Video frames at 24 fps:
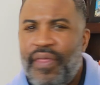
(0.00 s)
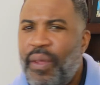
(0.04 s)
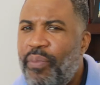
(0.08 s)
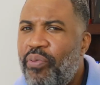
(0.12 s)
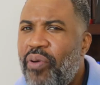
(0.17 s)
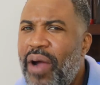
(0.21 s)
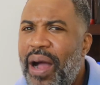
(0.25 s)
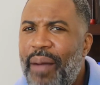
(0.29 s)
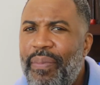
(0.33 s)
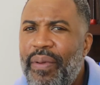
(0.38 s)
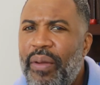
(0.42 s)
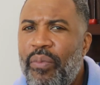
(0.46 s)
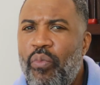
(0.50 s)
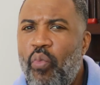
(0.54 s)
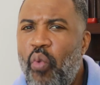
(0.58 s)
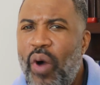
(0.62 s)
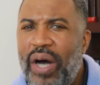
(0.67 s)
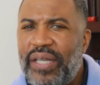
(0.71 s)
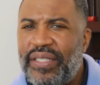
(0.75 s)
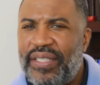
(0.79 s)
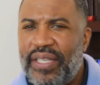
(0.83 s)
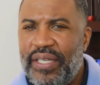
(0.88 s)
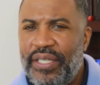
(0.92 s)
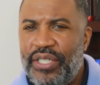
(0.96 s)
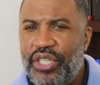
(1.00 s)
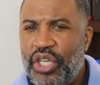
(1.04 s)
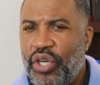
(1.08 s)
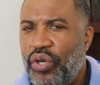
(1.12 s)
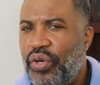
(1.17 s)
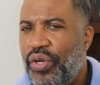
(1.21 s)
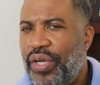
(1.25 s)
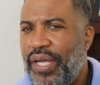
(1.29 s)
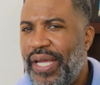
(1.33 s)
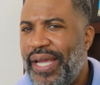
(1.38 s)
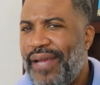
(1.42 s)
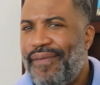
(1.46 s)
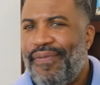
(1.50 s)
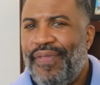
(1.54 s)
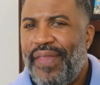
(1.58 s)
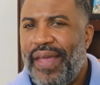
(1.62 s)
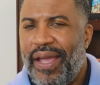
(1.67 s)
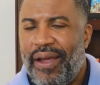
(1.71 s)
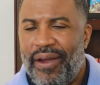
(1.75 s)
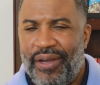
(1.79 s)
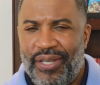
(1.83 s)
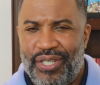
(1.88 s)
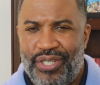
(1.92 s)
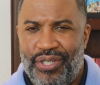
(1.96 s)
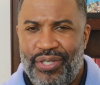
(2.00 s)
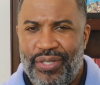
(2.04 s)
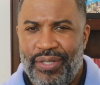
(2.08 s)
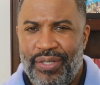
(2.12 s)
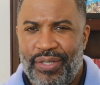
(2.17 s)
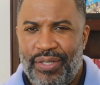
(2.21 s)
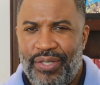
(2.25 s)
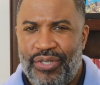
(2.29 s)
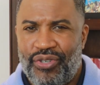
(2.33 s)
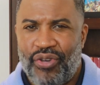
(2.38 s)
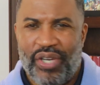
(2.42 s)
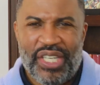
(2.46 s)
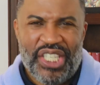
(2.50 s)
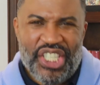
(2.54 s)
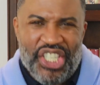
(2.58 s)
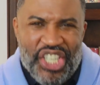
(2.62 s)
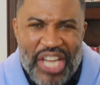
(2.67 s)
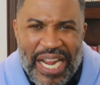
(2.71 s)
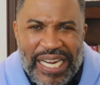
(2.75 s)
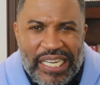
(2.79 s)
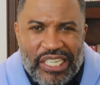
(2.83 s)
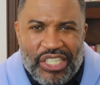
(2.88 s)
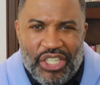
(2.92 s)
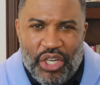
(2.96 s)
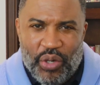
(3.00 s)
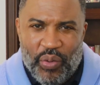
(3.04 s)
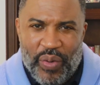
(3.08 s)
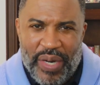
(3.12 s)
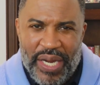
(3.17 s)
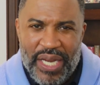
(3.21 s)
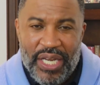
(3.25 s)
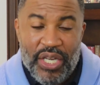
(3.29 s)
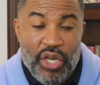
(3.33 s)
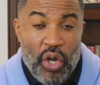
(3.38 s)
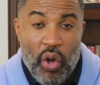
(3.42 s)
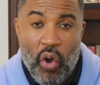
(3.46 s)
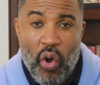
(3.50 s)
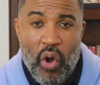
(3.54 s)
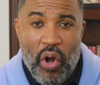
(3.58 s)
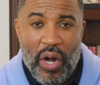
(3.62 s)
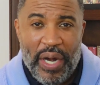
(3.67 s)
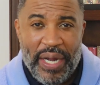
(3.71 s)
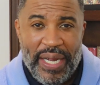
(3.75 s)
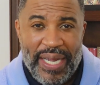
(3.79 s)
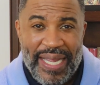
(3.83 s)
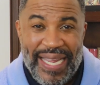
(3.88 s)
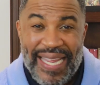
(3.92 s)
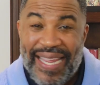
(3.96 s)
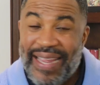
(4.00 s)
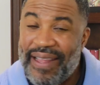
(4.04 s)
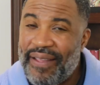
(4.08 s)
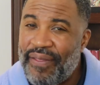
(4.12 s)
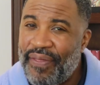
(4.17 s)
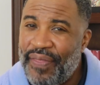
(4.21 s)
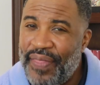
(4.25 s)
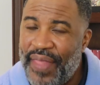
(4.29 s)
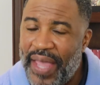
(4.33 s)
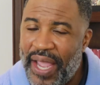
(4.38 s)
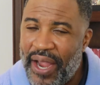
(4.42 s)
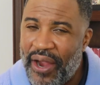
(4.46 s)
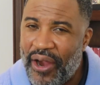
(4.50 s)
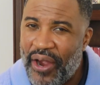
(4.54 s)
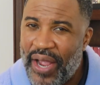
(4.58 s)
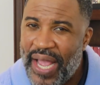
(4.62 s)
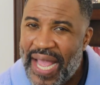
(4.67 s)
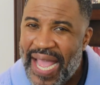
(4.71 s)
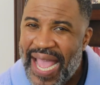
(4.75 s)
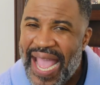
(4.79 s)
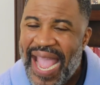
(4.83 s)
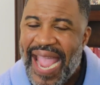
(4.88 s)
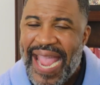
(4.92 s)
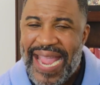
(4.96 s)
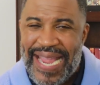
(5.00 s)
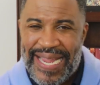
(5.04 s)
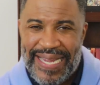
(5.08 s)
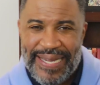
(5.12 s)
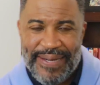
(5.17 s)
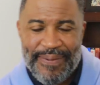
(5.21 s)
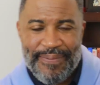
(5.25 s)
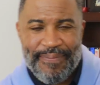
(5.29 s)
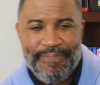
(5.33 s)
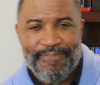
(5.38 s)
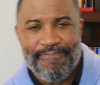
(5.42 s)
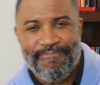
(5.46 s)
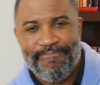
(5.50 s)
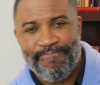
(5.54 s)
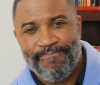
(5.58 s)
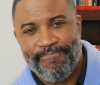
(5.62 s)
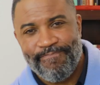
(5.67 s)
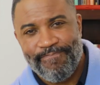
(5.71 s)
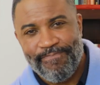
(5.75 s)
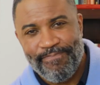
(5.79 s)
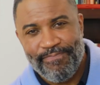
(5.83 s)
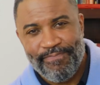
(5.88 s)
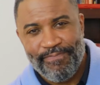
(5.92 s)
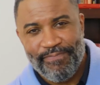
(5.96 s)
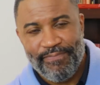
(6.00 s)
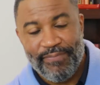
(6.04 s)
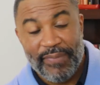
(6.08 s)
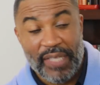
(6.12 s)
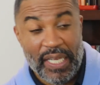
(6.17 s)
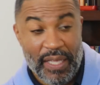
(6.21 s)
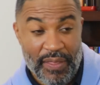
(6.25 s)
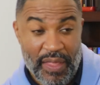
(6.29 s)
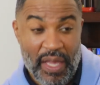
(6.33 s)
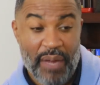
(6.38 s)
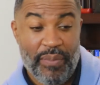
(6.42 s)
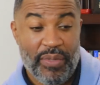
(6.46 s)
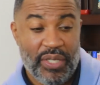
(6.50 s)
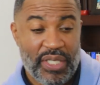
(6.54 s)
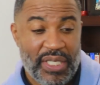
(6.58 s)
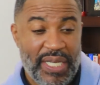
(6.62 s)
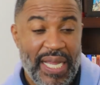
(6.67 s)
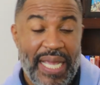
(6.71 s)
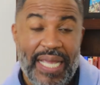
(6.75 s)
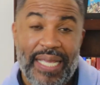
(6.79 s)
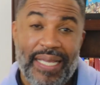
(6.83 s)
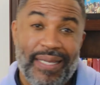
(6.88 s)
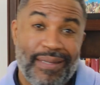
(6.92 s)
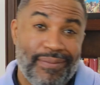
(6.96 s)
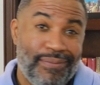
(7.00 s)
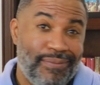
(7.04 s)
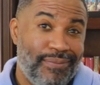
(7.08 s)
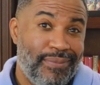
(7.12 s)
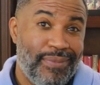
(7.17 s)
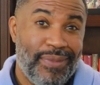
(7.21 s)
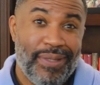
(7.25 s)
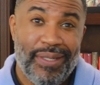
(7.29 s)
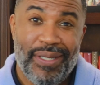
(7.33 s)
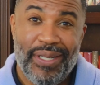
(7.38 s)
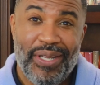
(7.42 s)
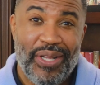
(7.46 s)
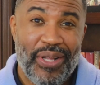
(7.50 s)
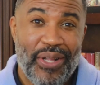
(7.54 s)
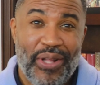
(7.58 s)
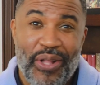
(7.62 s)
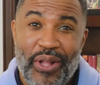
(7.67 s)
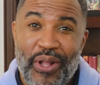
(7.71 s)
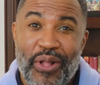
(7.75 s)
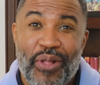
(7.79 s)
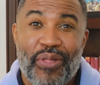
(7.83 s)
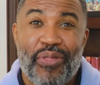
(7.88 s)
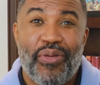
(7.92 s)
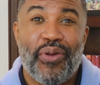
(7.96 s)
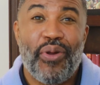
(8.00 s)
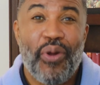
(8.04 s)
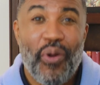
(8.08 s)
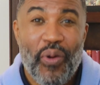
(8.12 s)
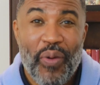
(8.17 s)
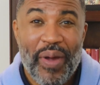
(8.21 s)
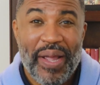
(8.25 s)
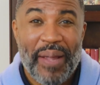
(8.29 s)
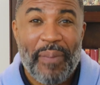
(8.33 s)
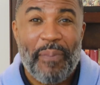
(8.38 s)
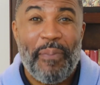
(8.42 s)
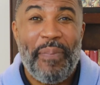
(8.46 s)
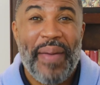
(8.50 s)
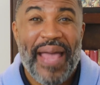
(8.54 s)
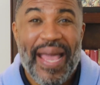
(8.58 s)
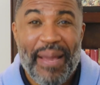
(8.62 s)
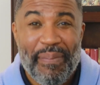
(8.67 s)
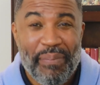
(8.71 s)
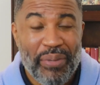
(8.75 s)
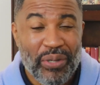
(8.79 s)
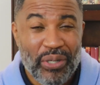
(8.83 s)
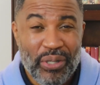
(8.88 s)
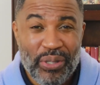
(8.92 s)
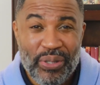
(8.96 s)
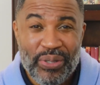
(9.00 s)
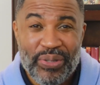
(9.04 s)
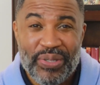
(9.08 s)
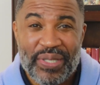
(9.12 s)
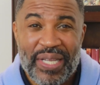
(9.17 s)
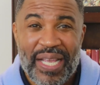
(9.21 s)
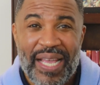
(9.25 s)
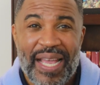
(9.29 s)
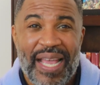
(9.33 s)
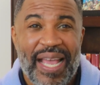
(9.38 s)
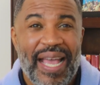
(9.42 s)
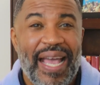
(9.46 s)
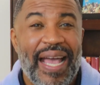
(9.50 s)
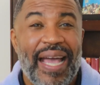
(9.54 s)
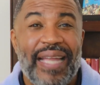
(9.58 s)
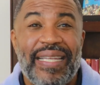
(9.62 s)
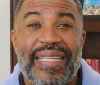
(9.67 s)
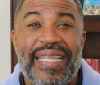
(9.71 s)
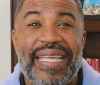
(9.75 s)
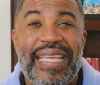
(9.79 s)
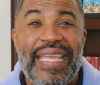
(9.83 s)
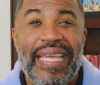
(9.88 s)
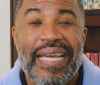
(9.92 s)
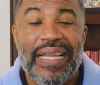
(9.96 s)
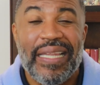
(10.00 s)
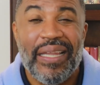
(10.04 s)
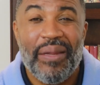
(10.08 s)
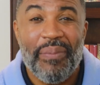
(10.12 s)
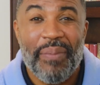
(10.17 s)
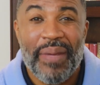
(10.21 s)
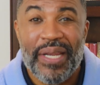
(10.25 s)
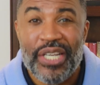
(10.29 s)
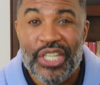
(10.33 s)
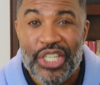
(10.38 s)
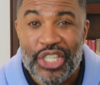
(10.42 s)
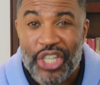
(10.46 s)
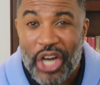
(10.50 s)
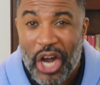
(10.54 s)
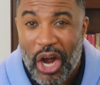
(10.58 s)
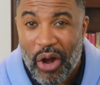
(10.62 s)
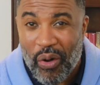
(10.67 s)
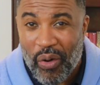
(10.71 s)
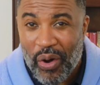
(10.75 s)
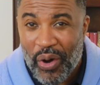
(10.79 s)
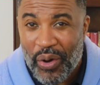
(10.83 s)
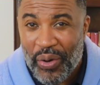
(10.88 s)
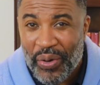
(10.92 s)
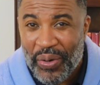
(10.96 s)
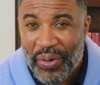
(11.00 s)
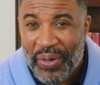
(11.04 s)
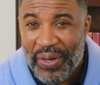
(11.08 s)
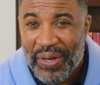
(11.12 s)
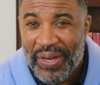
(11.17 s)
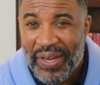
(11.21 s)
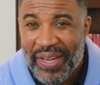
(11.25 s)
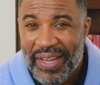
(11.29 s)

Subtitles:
The problem wasn't in their trajectory nor in their aim. Their mistake? Throwing pebbles at Kilimanjaro.